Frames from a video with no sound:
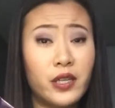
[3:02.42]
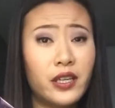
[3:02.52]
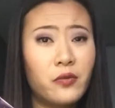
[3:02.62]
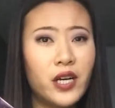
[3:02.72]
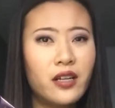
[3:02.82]

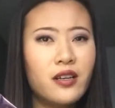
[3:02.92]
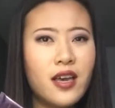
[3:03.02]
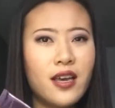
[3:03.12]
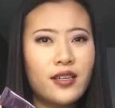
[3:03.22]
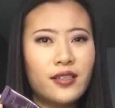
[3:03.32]
really well,
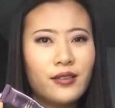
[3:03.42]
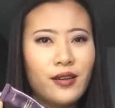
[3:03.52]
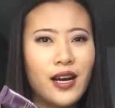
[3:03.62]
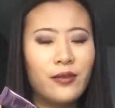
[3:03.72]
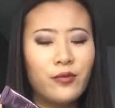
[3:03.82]
so
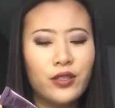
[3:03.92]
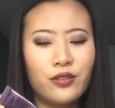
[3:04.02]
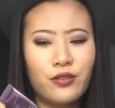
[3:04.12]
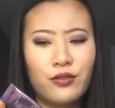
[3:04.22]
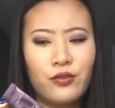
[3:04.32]
I want
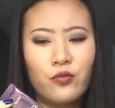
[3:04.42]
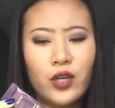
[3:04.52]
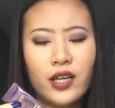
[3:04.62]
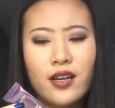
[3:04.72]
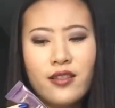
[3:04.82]
to
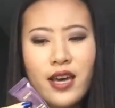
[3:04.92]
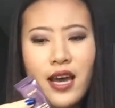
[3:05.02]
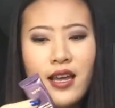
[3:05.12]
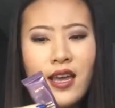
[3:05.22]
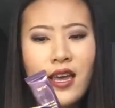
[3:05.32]
work on
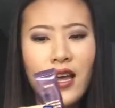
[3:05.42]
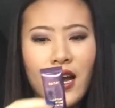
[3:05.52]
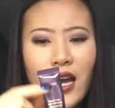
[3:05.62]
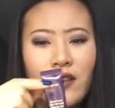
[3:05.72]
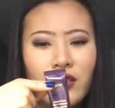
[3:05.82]
that.
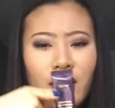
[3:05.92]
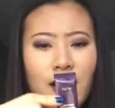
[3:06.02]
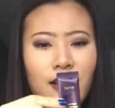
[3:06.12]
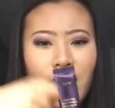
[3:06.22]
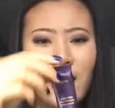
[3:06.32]
I have a
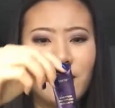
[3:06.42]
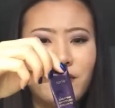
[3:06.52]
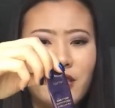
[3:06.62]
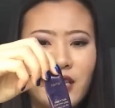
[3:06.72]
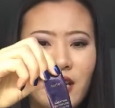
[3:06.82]
lot
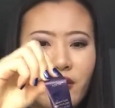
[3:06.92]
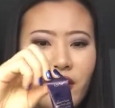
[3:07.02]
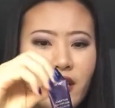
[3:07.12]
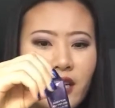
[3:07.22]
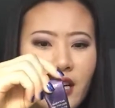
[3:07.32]
left. I
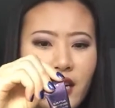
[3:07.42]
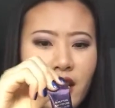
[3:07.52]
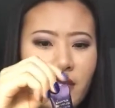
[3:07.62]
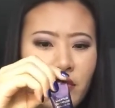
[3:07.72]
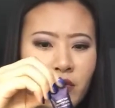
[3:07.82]
think I
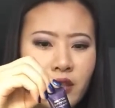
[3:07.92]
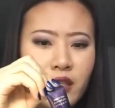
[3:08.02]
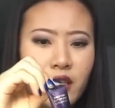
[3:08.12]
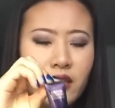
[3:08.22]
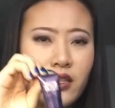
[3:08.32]
am
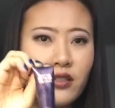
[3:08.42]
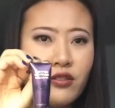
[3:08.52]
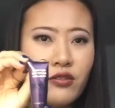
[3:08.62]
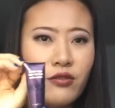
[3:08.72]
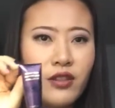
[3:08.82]
only down
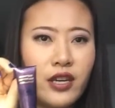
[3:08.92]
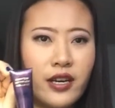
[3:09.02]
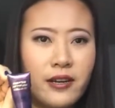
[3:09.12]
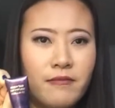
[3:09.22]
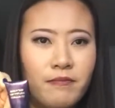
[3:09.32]
to
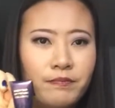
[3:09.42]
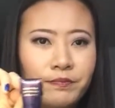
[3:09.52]
there.